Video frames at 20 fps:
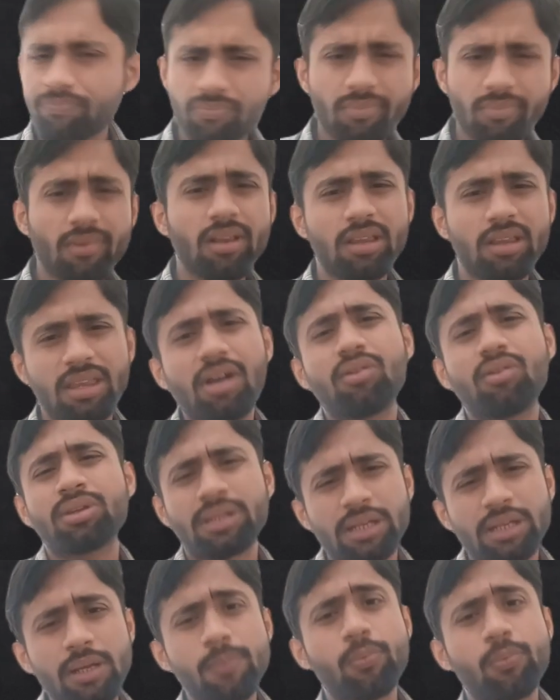Now
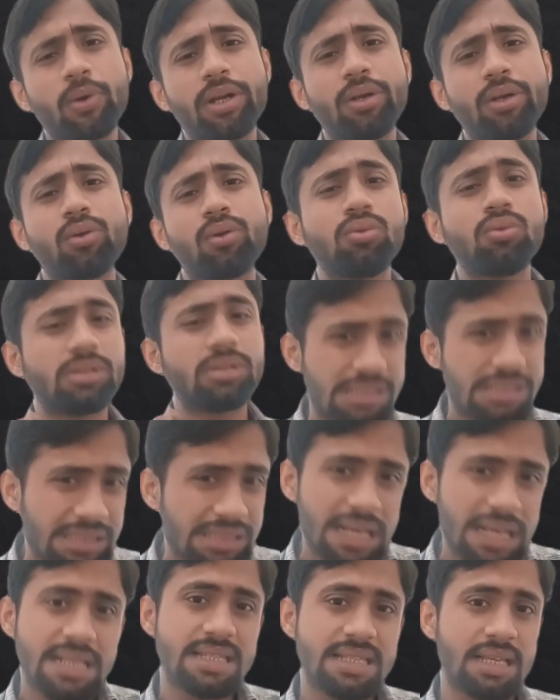
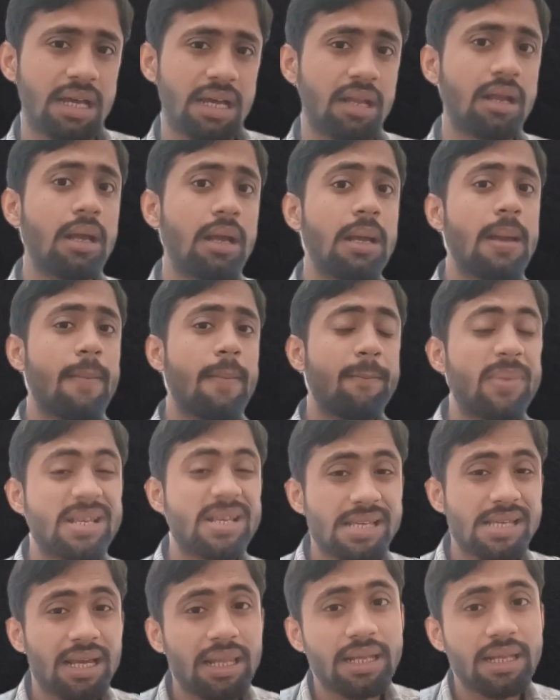3.26 are
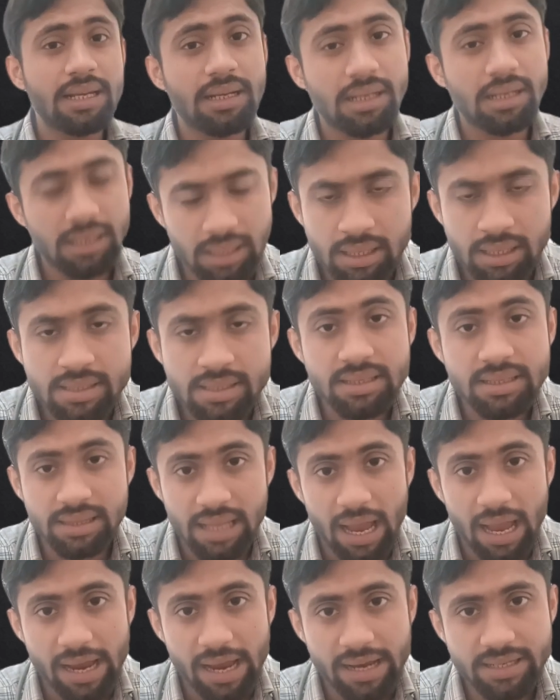basically is
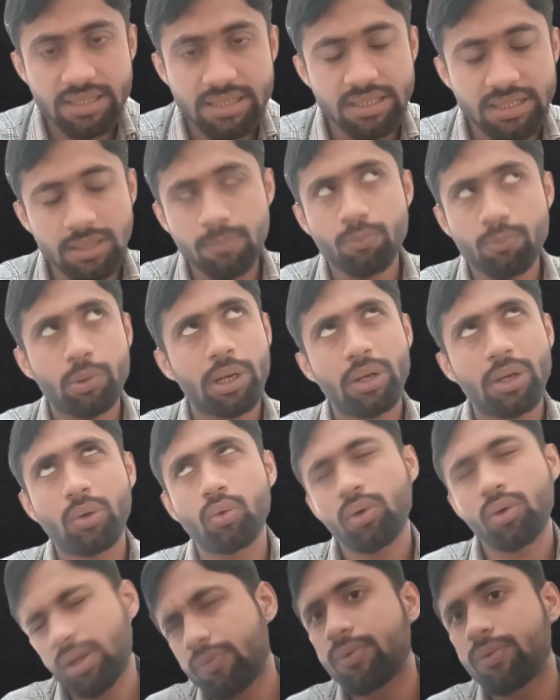
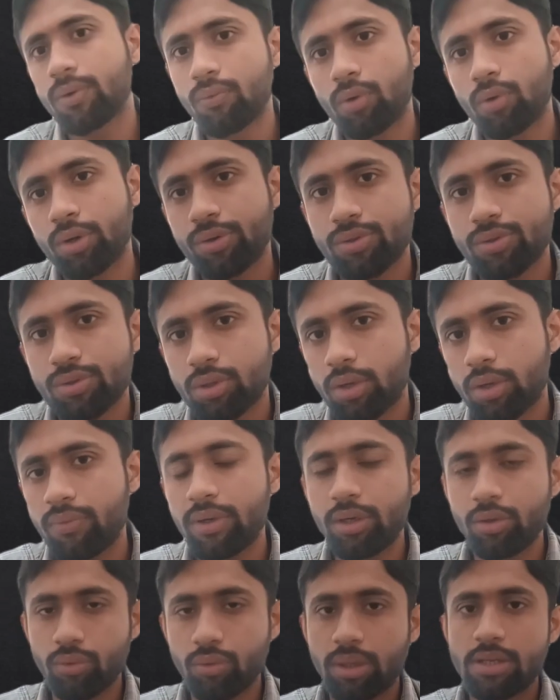19.2. If you want to solve
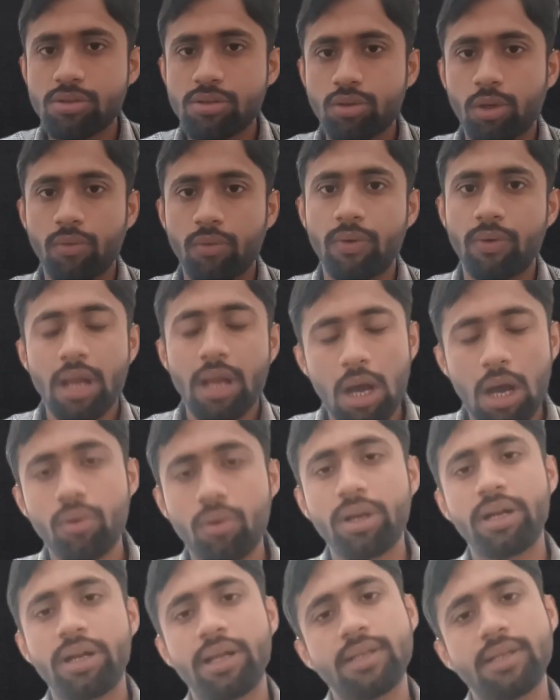it, you can solve it. How
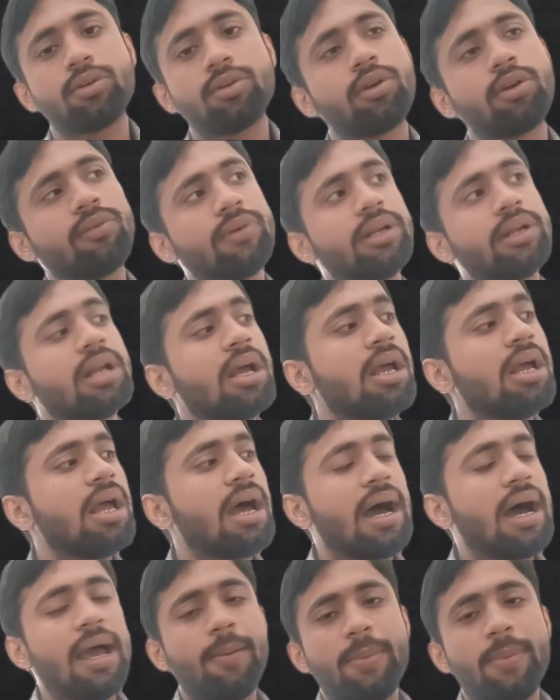did I solve it?
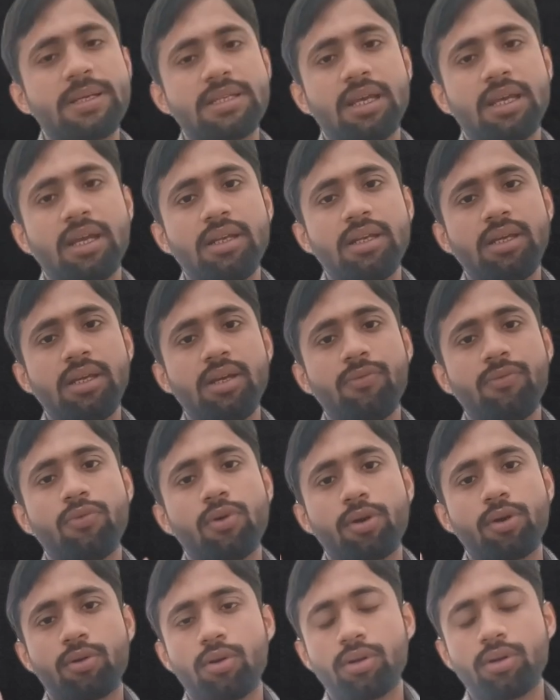I basically
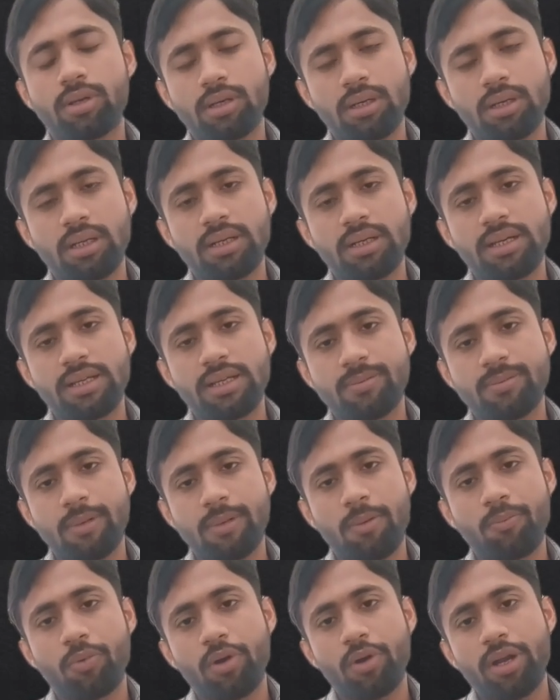forgot the
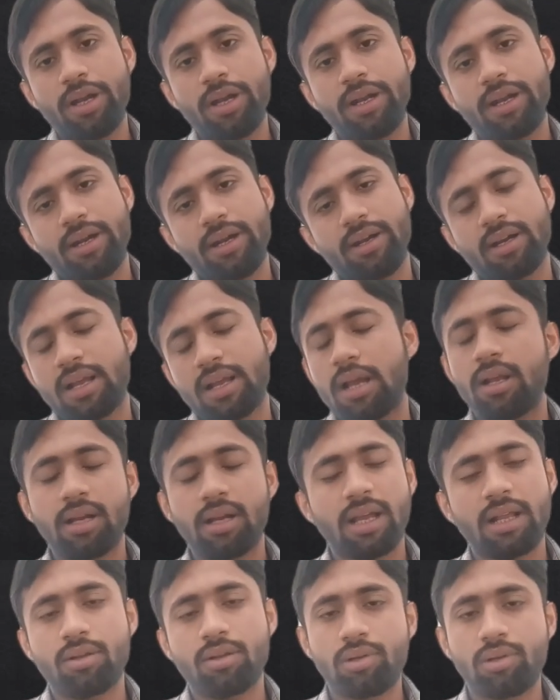decimal point and
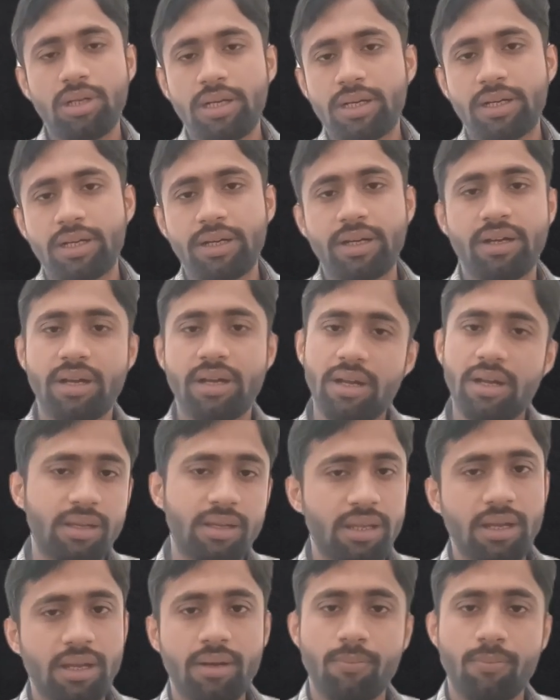calculated it and
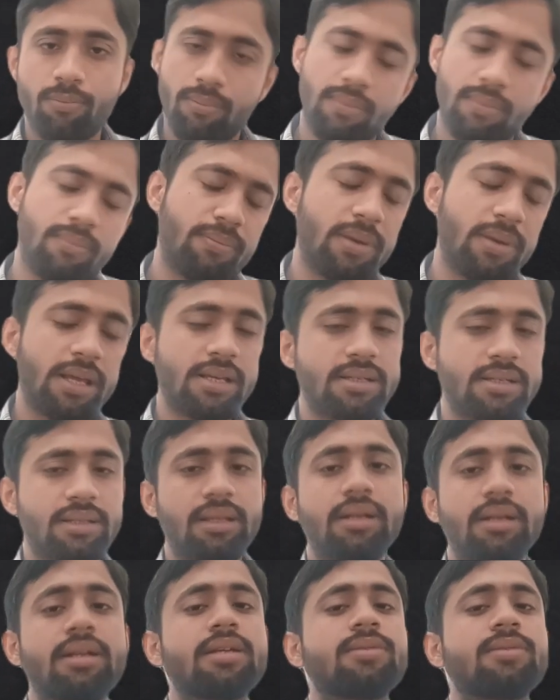then placed the
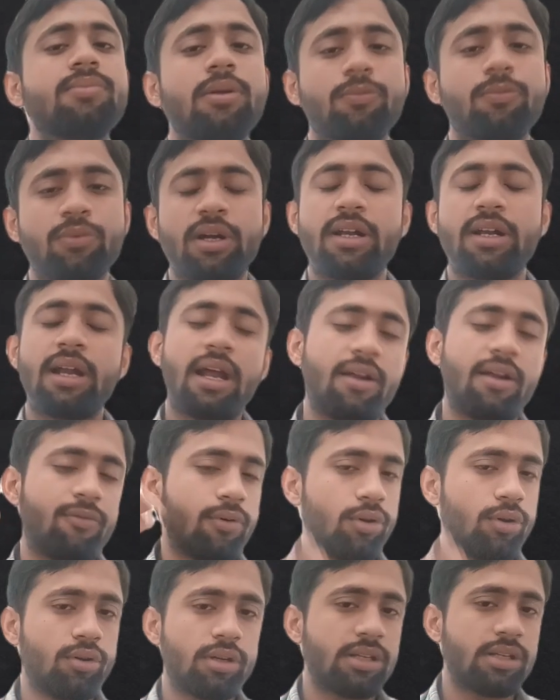decimal point. I
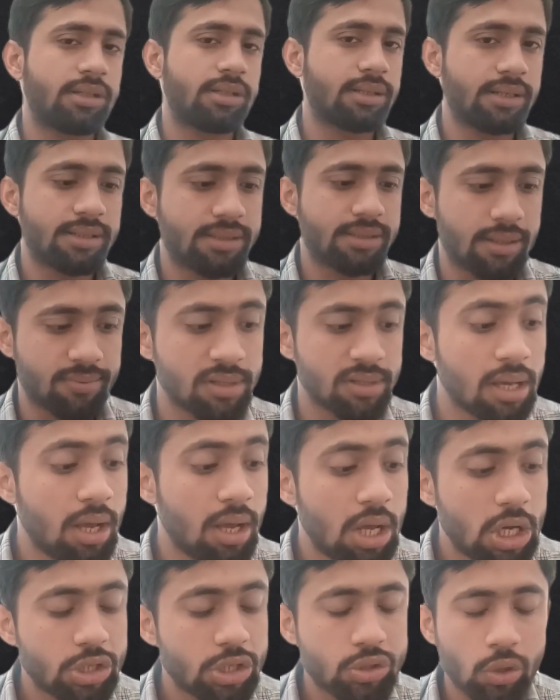followed the 3 steps.
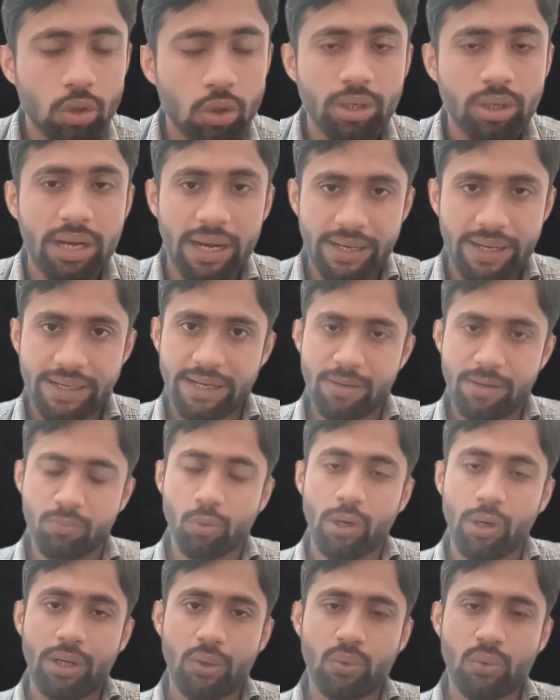So
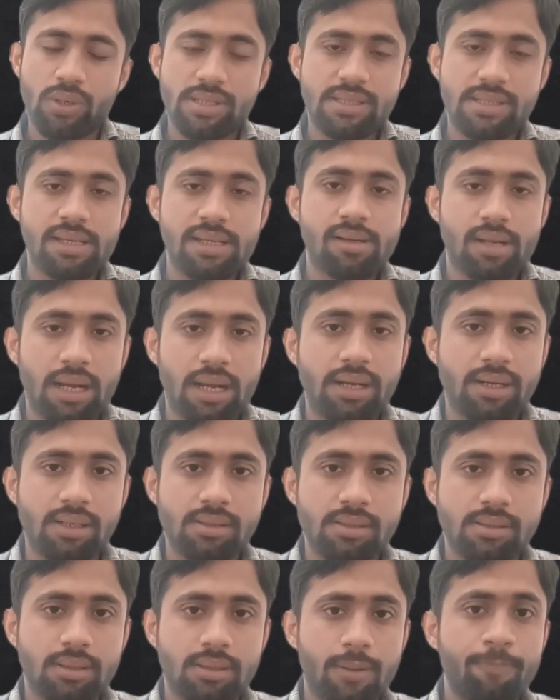19.2 is the right
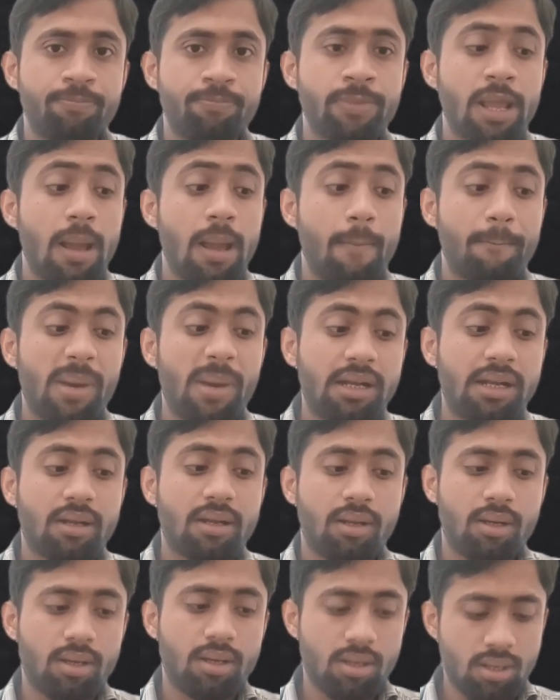answer. But
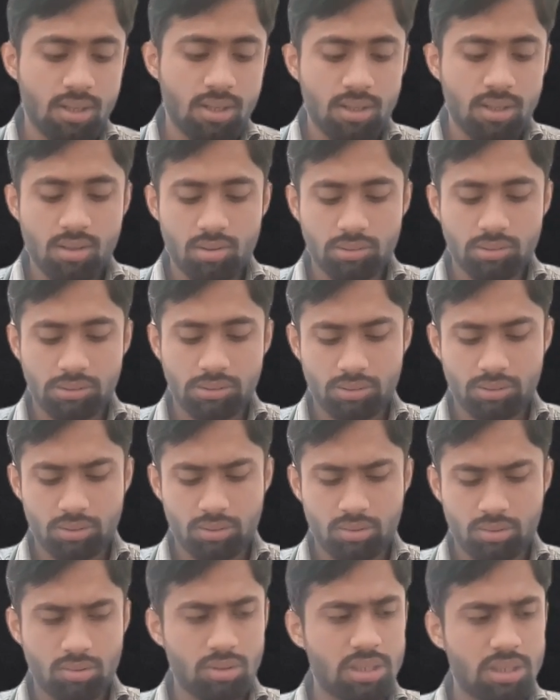
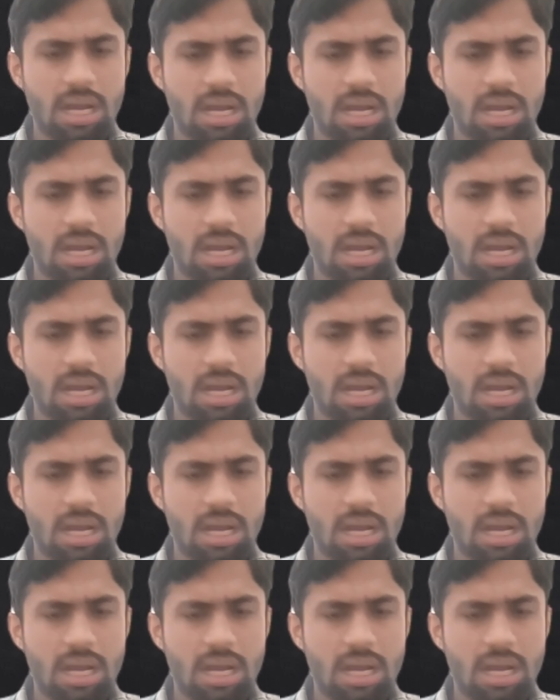I